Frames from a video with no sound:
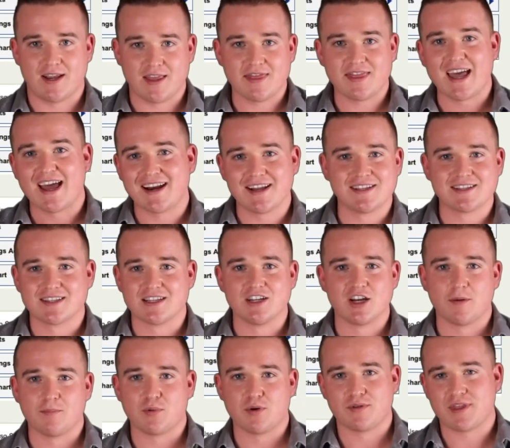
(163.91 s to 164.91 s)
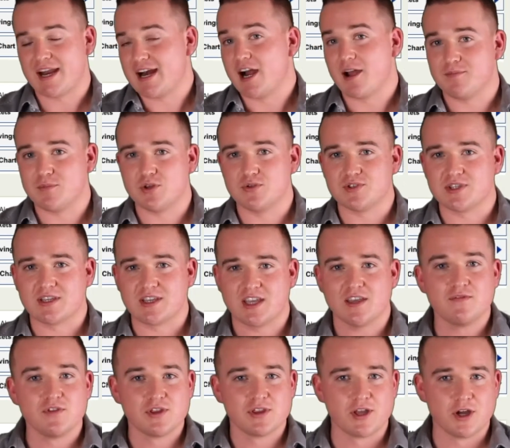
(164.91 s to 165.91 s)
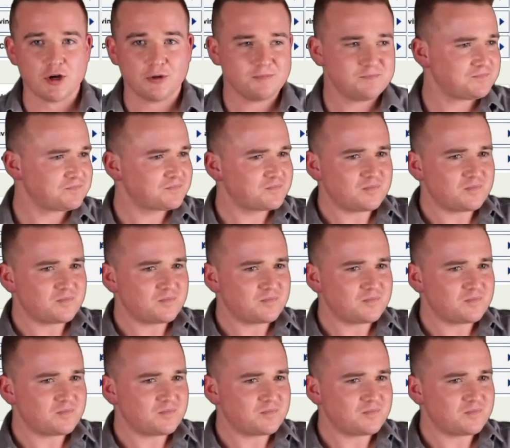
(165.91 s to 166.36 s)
And that is the number that I'm using. Even though